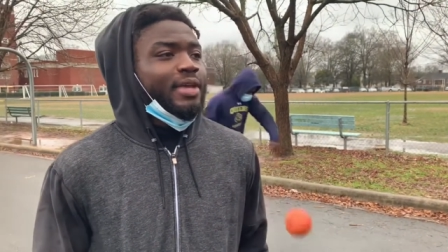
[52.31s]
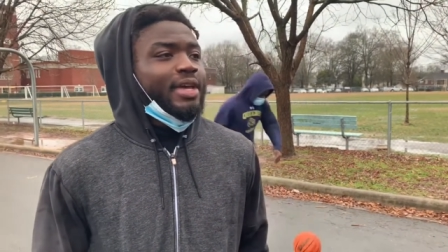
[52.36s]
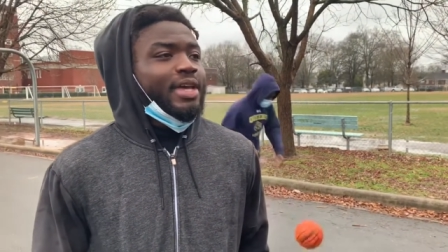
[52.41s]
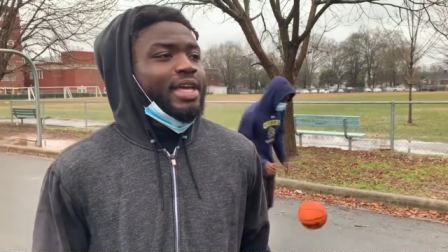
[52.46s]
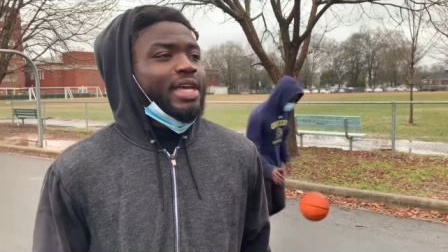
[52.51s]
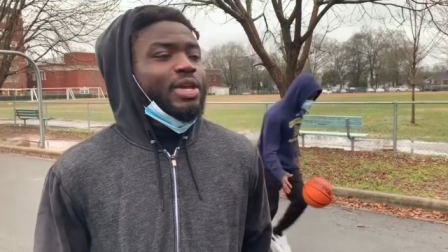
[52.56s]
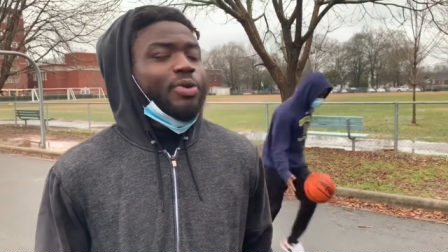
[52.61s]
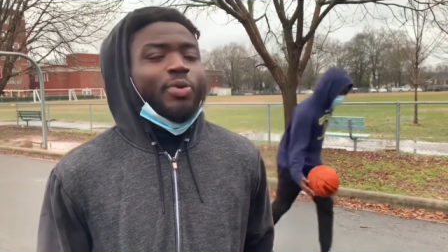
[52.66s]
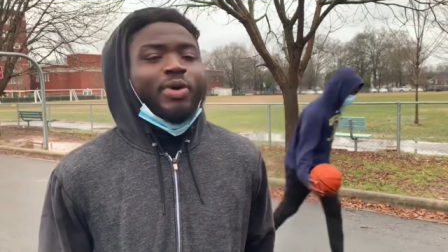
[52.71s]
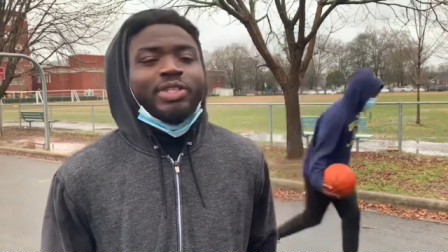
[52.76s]

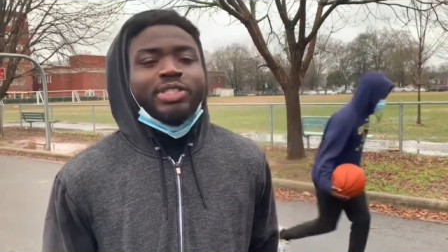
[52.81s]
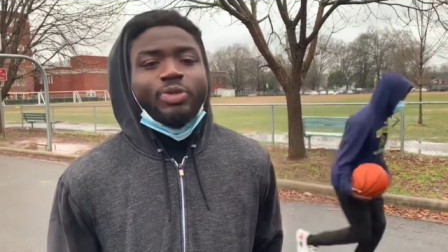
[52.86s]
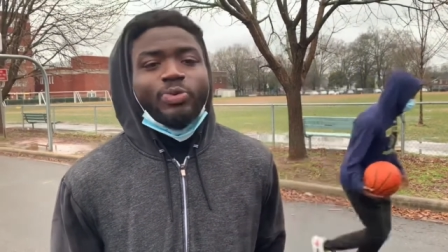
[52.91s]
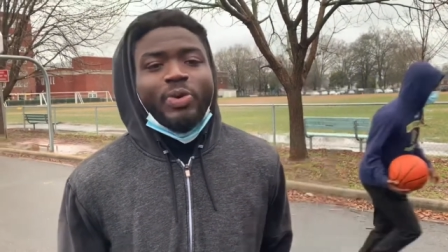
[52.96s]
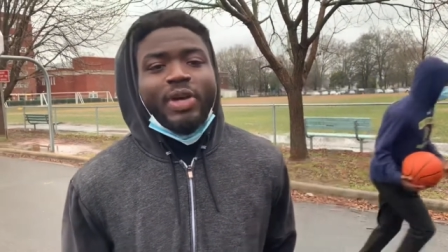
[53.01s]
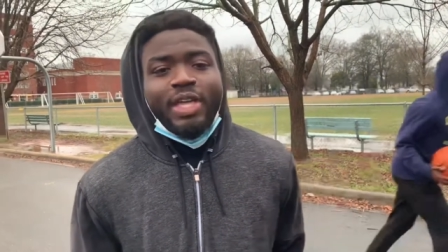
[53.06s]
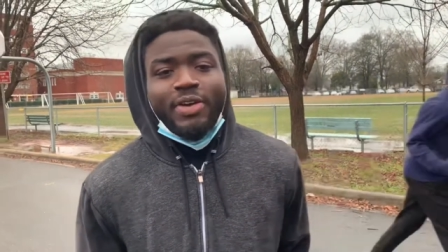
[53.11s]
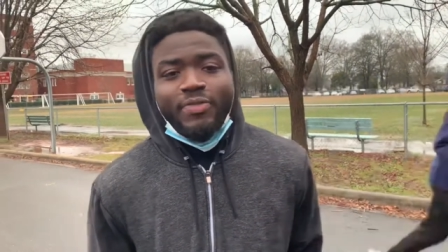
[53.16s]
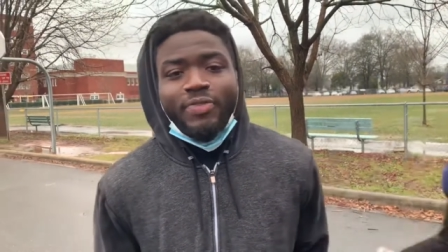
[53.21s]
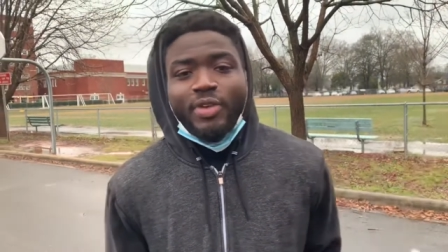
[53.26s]
he wants to
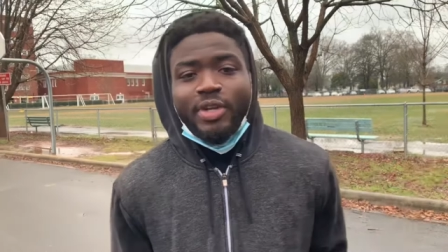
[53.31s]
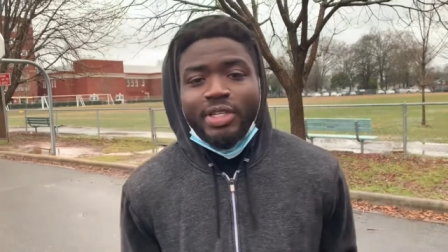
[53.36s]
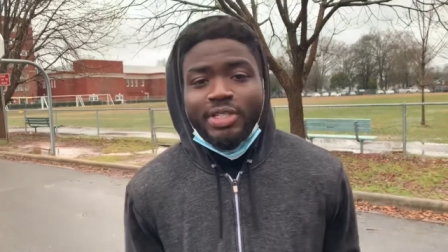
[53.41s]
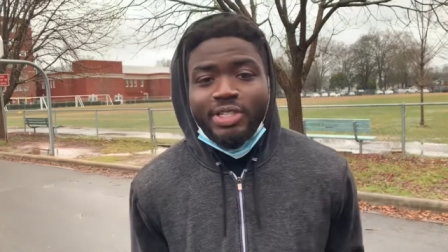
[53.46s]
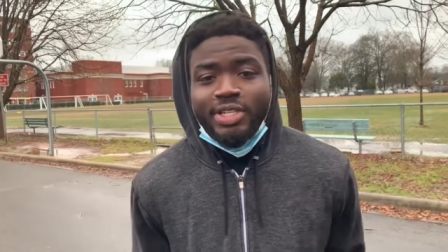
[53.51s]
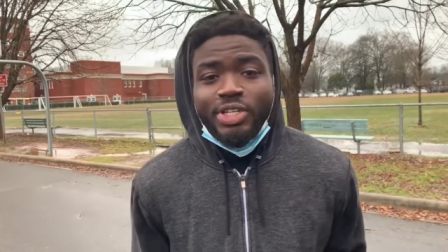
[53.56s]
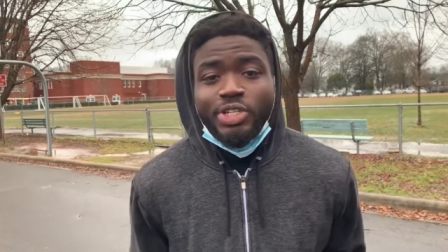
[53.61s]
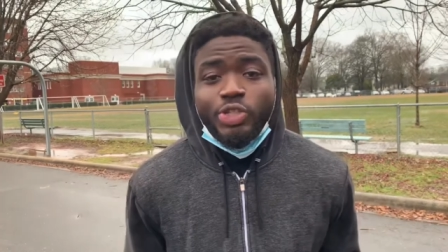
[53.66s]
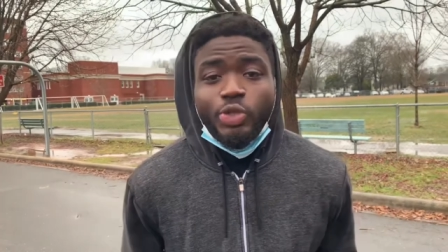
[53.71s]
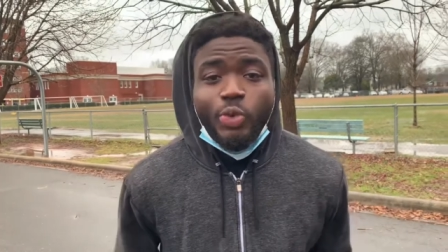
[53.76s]
wait for the
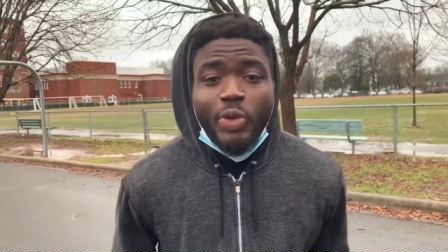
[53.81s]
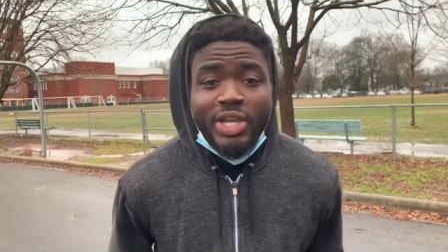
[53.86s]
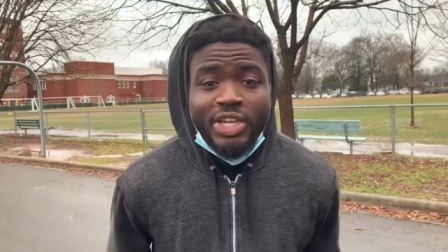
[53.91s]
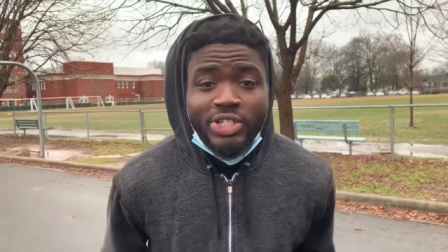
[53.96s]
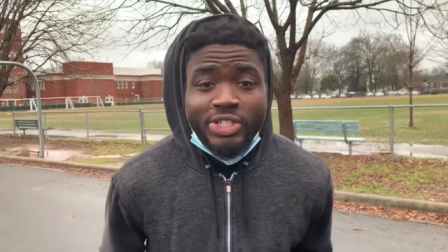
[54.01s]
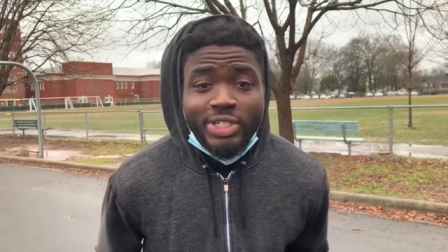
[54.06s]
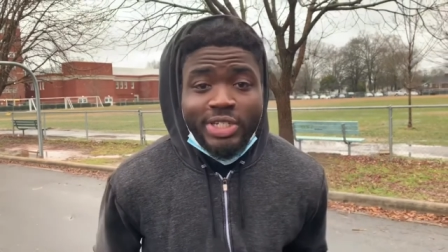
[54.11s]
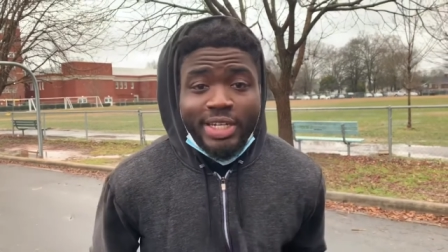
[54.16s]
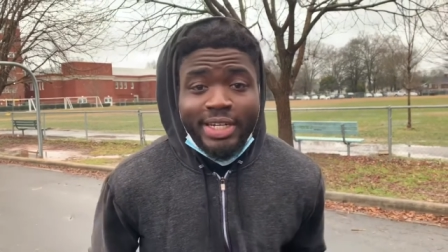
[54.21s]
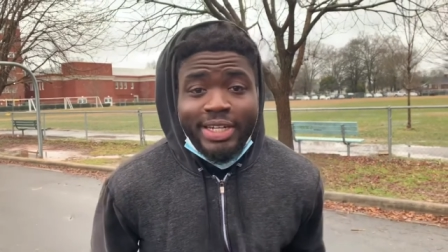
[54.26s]
situation
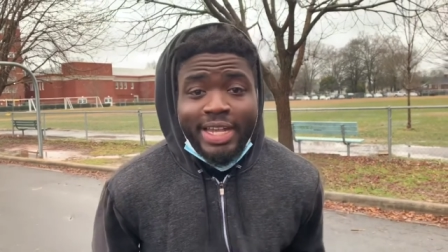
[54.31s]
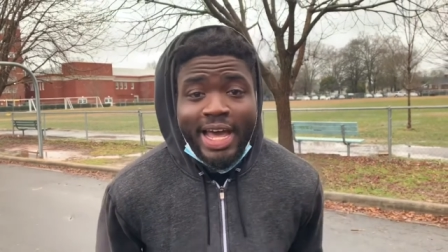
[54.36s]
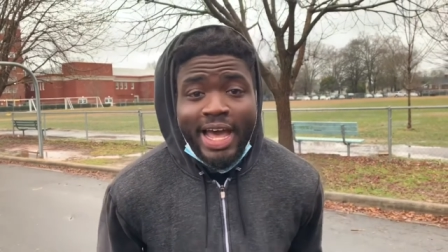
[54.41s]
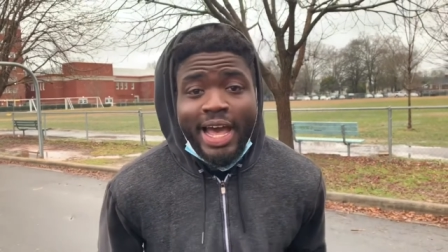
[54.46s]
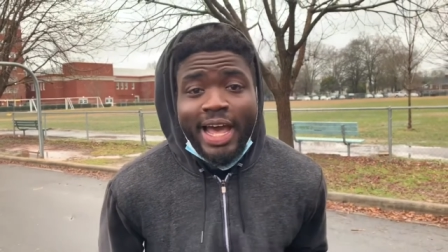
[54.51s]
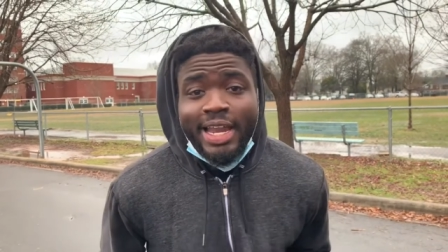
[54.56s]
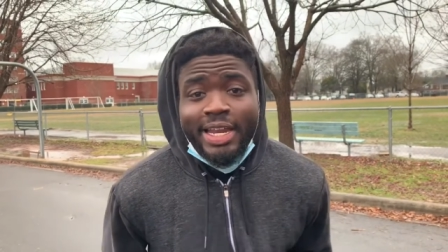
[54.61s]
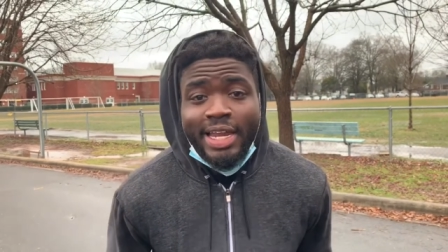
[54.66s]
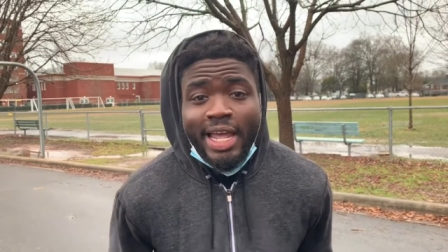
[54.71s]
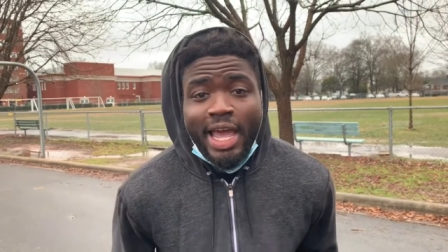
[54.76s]
to die
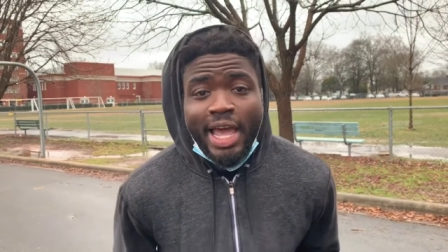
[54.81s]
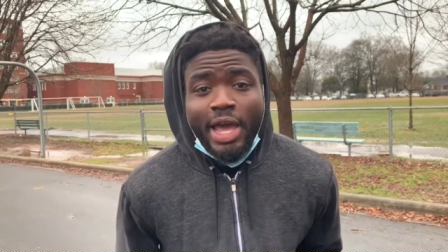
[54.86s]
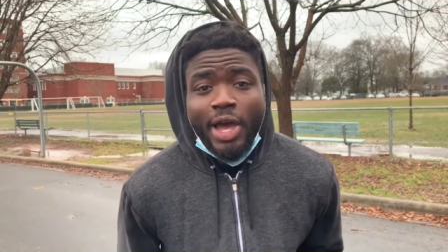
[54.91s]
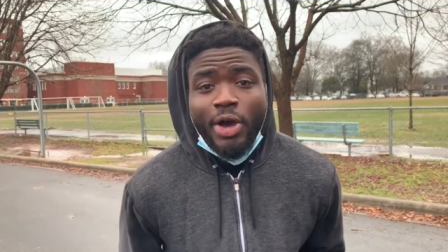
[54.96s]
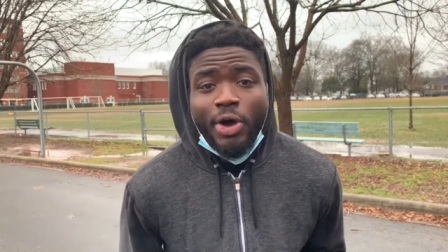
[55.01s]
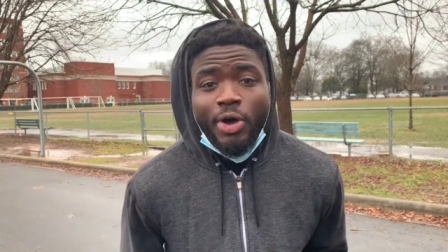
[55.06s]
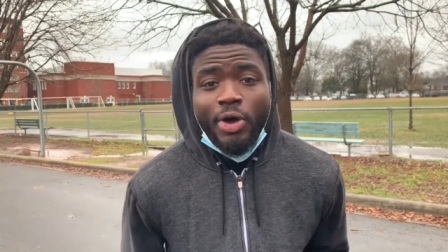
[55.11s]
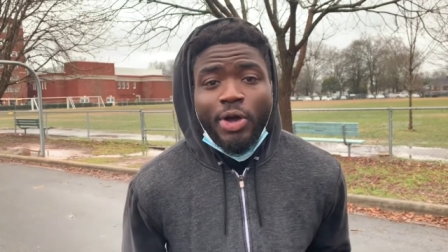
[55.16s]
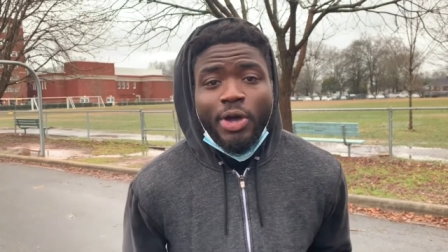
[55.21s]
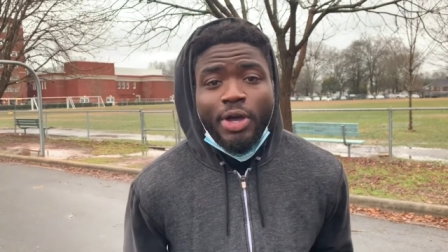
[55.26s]

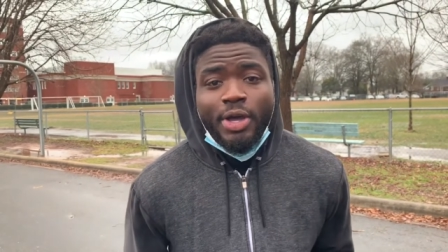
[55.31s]
down